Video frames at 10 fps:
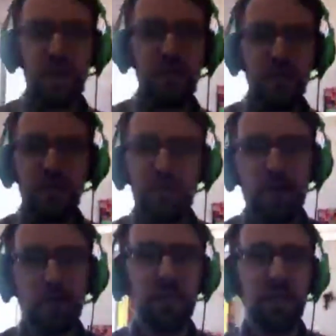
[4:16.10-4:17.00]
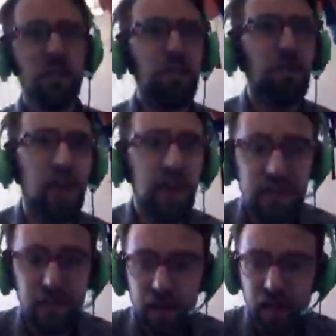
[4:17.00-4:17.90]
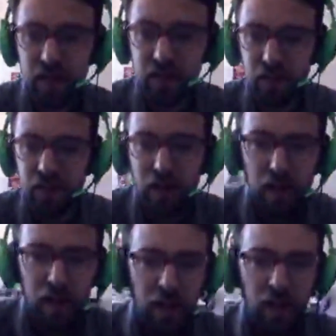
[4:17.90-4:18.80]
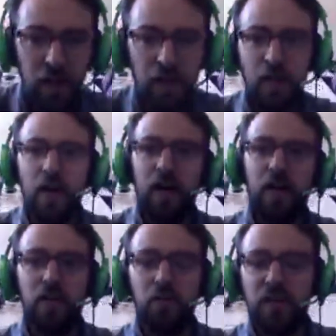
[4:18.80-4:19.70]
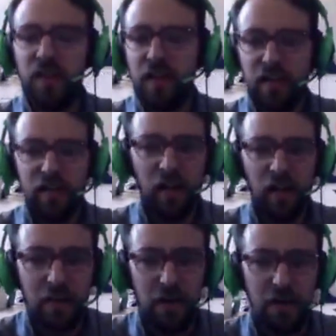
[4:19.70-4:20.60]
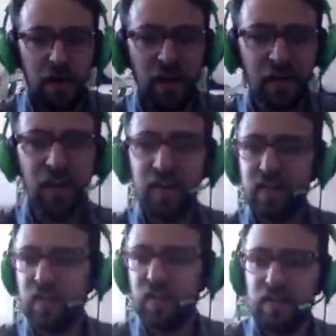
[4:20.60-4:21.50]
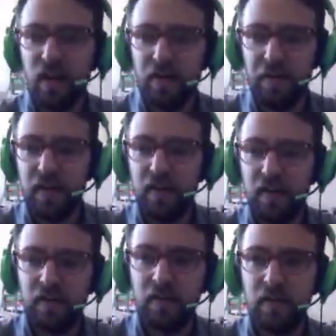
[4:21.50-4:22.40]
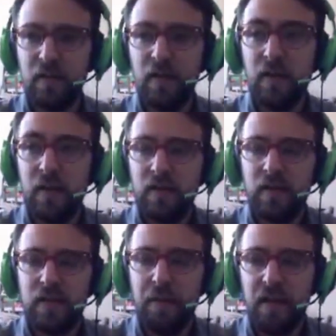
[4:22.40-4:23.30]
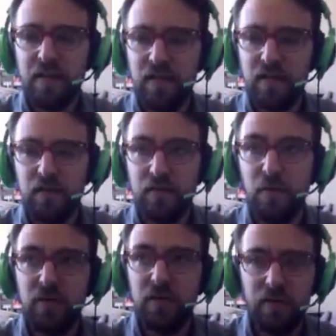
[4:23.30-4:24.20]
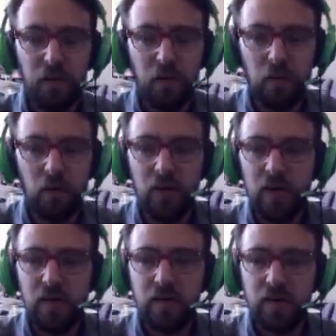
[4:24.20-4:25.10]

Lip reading: games, we probably don't play as many as you would think in the lab. It's often the space is used mostly for work.